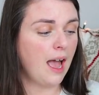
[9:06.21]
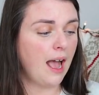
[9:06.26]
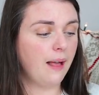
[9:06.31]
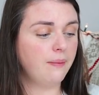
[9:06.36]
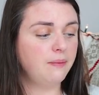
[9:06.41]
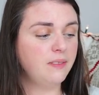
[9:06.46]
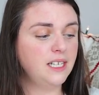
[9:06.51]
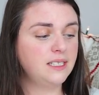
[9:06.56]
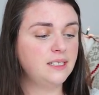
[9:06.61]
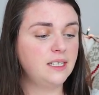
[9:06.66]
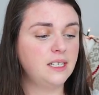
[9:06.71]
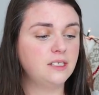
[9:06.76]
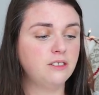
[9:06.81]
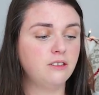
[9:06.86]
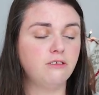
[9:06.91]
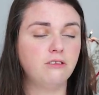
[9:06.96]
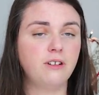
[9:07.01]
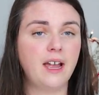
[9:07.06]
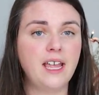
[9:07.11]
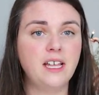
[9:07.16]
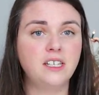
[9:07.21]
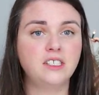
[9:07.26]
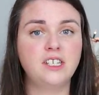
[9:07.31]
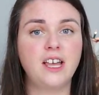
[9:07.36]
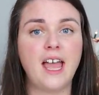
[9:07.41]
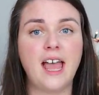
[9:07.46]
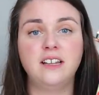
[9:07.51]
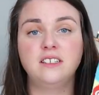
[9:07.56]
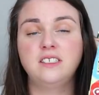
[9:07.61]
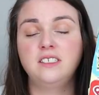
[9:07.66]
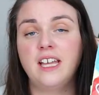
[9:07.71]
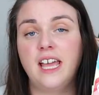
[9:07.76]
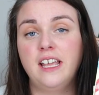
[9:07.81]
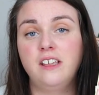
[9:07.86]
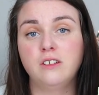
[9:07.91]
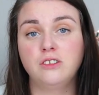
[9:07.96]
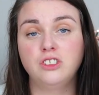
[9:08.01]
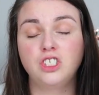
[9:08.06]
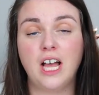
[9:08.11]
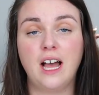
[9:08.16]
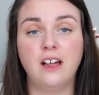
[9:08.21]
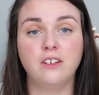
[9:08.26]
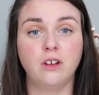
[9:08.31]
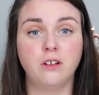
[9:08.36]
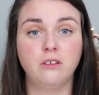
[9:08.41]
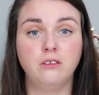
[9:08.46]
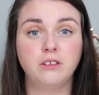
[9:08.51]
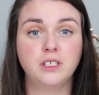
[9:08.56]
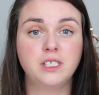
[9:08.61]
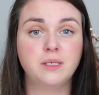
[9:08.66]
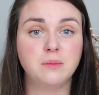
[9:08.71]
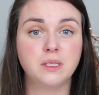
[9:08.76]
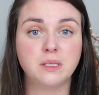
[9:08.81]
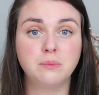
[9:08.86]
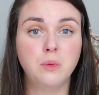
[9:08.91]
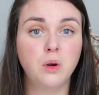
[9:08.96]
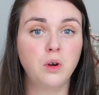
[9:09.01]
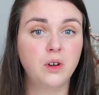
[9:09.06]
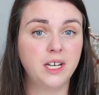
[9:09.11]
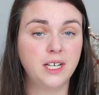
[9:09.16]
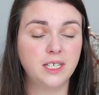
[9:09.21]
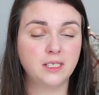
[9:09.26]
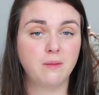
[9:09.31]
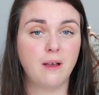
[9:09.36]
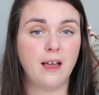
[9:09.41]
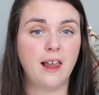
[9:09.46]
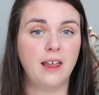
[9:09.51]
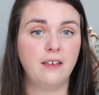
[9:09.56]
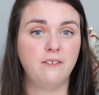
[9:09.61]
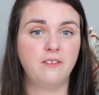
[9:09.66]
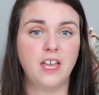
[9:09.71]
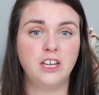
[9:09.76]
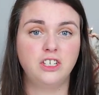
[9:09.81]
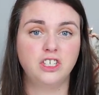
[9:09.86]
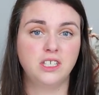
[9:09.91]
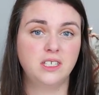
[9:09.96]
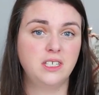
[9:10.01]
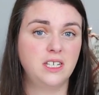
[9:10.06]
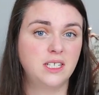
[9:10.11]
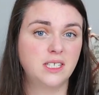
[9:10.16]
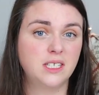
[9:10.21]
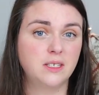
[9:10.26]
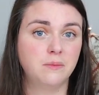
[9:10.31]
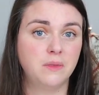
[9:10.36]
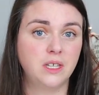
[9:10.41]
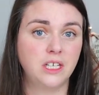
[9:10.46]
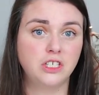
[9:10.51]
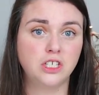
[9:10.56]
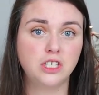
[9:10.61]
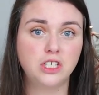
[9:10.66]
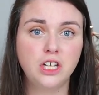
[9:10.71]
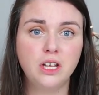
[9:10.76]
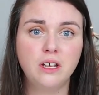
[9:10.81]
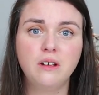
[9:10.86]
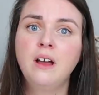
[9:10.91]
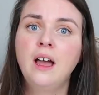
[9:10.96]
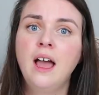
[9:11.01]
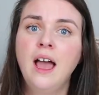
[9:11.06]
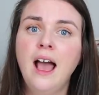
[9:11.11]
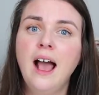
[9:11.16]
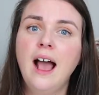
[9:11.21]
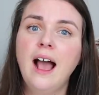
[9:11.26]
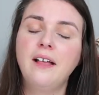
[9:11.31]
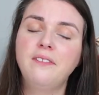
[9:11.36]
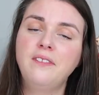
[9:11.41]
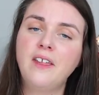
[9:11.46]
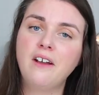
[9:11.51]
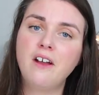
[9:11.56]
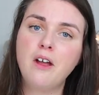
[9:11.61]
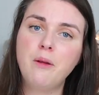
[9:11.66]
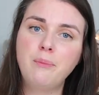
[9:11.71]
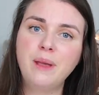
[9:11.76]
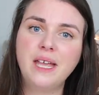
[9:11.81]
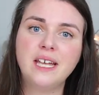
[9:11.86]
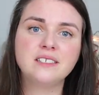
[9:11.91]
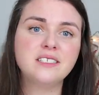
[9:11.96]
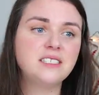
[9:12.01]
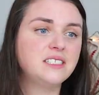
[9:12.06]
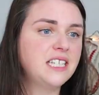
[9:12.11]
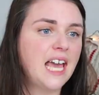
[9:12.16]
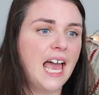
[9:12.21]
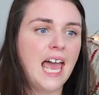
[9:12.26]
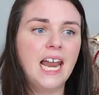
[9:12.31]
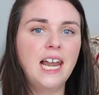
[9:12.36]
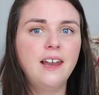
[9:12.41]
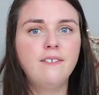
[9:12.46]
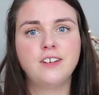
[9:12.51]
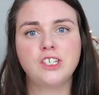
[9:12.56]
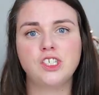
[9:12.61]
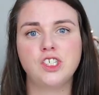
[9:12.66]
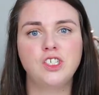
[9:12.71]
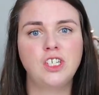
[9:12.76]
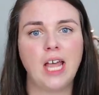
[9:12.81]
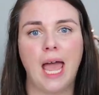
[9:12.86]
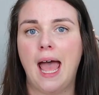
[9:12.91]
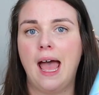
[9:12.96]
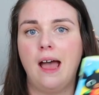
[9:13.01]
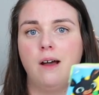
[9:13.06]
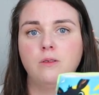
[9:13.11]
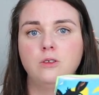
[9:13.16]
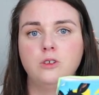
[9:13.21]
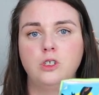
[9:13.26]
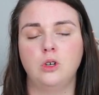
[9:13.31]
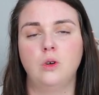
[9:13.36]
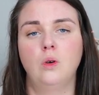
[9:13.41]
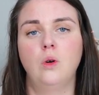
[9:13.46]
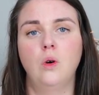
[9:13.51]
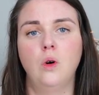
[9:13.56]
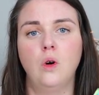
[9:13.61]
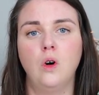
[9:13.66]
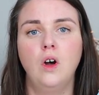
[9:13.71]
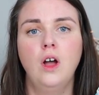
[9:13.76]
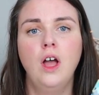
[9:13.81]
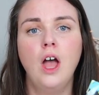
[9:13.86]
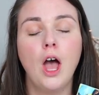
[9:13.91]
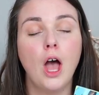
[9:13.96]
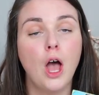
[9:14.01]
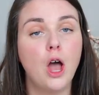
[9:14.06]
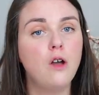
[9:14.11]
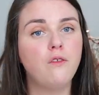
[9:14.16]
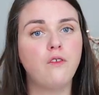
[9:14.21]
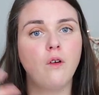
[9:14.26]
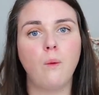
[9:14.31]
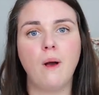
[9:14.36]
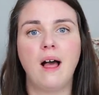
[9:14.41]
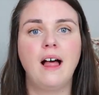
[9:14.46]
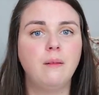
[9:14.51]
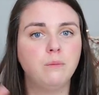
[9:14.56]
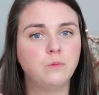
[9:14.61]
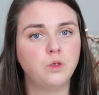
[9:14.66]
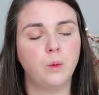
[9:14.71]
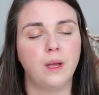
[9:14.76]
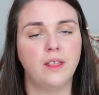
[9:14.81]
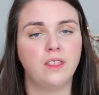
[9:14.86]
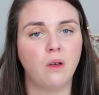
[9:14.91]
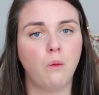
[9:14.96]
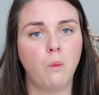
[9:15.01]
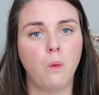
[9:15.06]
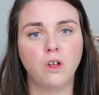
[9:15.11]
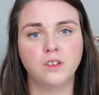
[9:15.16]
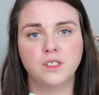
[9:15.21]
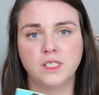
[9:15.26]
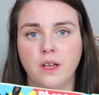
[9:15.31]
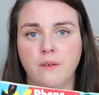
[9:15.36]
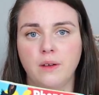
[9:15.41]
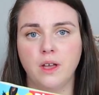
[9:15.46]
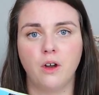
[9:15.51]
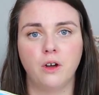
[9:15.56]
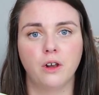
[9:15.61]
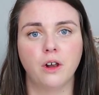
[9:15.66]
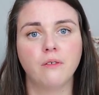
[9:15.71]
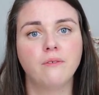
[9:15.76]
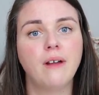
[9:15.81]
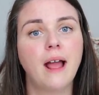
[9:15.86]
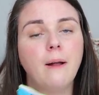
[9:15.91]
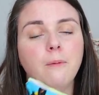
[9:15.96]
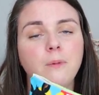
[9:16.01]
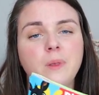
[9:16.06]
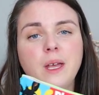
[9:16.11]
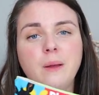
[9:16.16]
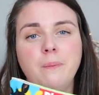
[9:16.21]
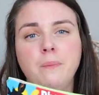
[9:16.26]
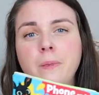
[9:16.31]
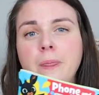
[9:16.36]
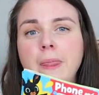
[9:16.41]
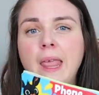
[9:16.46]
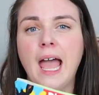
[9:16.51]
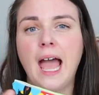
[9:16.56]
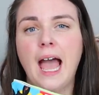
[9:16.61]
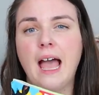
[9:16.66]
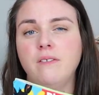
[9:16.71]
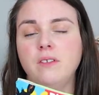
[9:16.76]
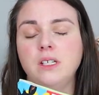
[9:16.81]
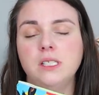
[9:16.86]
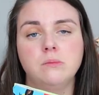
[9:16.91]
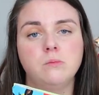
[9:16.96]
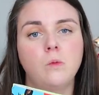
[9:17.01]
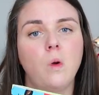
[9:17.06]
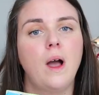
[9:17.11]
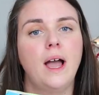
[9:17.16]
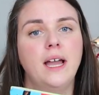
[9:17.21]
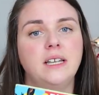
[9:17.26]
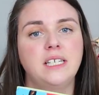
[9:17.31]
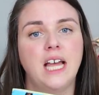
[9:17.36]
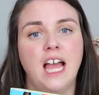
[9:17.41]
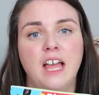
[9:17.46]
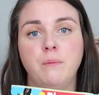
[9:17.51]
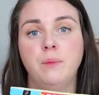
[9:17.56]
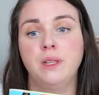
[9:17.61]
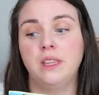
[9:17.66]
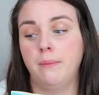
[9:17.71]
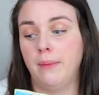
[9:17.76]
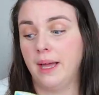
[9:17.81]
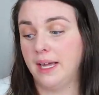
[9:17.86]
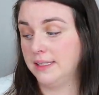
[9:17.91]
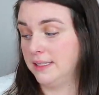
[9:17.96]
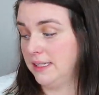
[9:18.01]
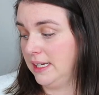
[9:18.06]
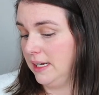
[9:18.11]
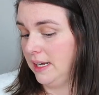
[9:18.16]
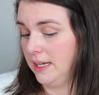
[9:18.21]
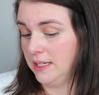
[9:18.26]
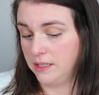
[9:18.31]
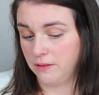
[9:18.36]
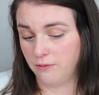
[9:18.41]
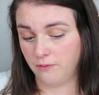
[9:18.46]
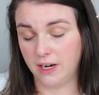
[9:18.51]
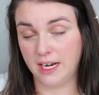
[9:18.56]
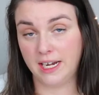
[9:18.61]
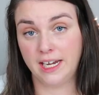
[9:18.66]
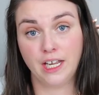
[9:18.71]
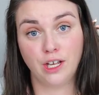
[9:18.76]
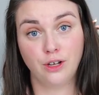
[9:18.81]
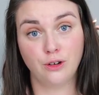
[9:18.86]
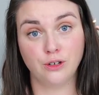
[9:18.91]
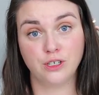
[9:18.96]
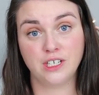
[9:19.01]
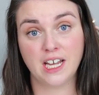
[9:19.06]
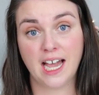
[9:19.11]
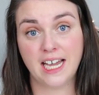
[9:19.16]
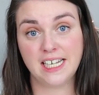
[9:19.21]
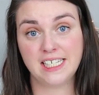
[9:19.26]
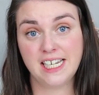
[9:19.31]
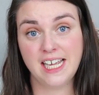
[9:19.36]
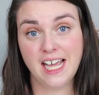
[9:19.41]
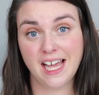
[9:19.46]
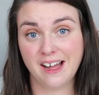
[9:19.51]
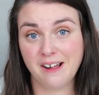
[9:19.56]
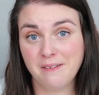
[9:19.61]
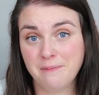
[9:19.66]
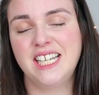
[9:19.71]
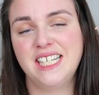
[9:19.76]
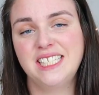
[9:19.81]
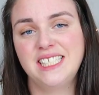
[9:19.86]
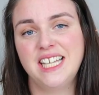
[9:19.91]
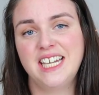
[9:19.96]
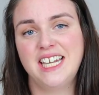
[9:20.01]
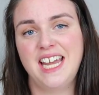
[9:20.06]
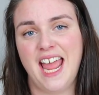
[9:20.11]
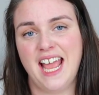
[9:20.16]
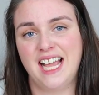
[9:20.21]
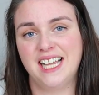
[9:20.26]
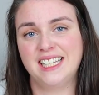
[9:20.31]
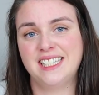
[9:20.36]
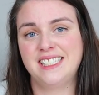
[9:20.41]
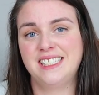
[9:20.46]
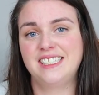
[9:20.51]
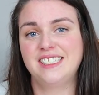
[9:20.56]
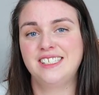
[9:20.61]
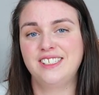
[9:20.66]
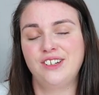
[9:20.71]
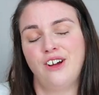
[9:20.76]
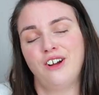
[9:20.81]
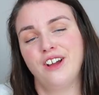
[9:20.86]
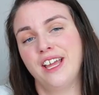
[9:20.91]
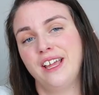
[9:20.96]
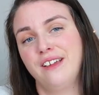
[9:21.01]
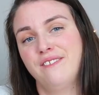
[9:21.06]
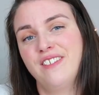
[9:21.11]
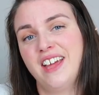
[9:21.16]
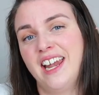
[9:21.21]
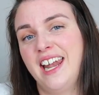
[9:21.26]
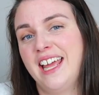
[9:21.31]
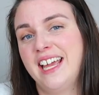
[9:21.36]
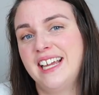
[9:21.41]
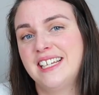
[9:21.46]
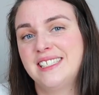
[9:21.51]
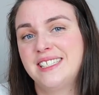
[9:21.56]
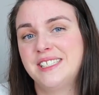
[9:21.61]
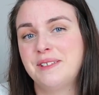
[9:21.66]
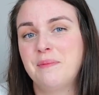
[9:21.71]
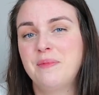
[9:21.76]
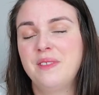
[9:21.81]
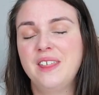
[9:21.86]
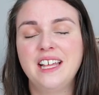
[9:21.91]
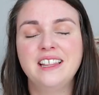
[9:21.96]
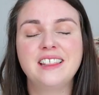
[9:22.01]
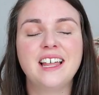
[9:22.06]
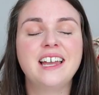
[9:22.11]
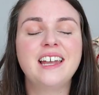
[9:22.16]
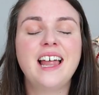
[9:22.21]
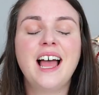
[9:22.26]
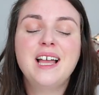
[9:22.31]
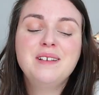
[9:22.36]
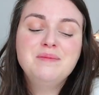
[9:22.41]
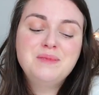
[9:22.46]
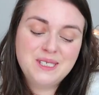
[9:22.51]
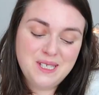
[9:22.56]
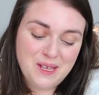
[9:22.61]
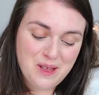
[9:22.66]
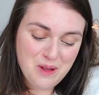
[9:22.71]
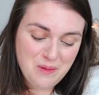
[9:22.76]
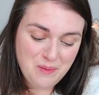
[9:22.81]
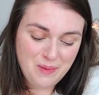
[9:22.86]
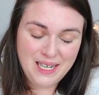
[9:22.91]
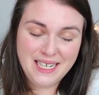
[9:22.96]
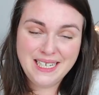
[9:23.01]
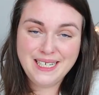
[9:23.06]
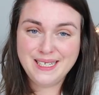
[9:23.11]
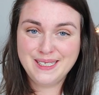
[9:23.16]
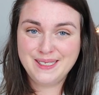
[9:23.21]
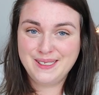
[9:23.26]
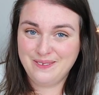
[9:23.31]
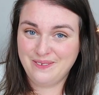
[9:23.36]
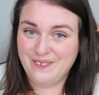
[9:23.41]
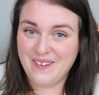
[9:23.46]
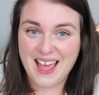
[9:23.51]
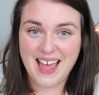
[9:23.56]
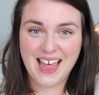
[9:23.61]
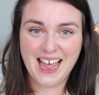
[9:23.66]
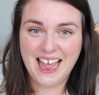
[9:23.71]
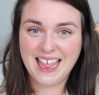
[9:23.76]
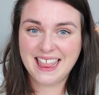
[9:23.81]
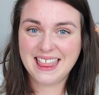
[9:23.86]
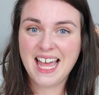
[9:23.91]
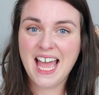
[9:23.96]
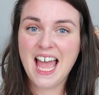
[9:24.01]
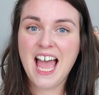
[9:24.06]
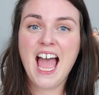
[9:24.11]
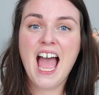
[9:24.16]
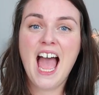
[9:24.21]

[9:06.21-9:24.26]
And this is great to entertain your child on Christmas morning as well if they just need something to do and they're a bit televisioned out or overwhelmed with what's going on around them. Having some quiet time with the magazine is a really good idea. This next stocking filler is something that I'm so pleased with.